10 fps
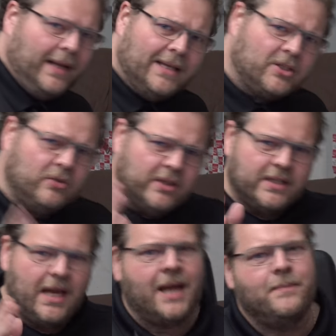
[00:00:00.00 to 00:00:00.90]
as soon as
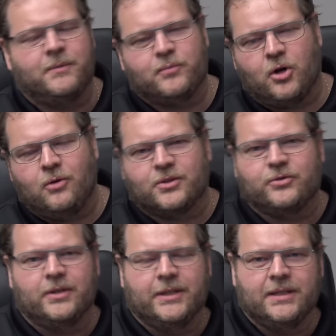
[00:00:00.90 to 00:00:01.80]
the iPad Pro
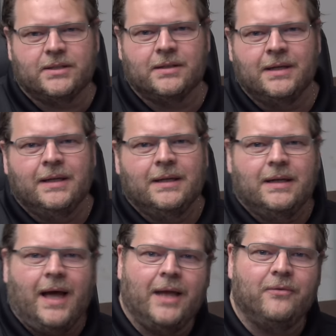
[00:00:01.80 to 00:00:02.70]
was released,
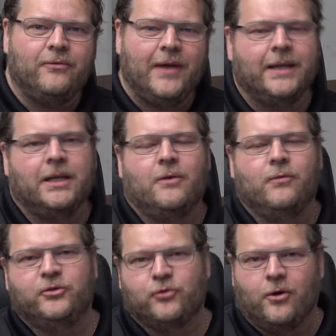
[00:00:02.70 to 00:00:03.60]
I fell in love
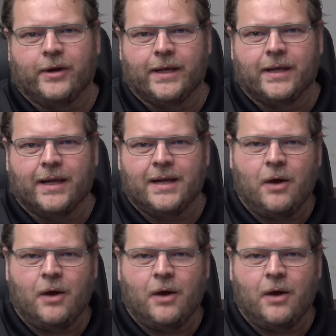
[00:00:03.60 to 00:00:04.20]
with drawing again.